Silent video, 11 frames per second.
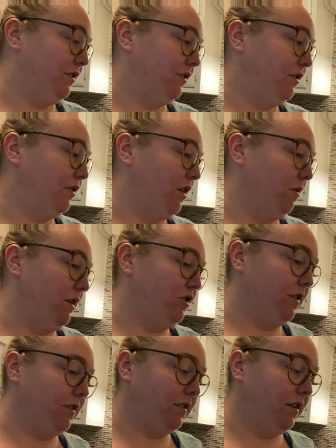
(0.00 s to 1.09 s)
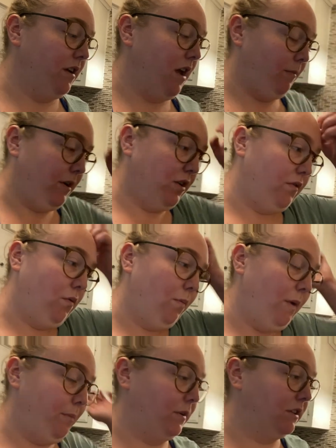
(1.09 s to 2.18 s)
so it's just, I'm going to do four
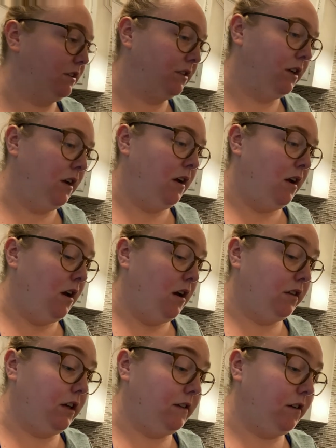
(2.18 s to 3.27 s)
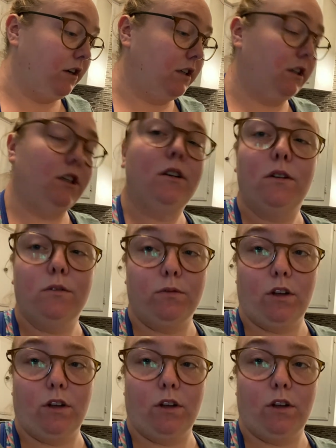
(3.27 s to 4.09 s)
peppers these are huge.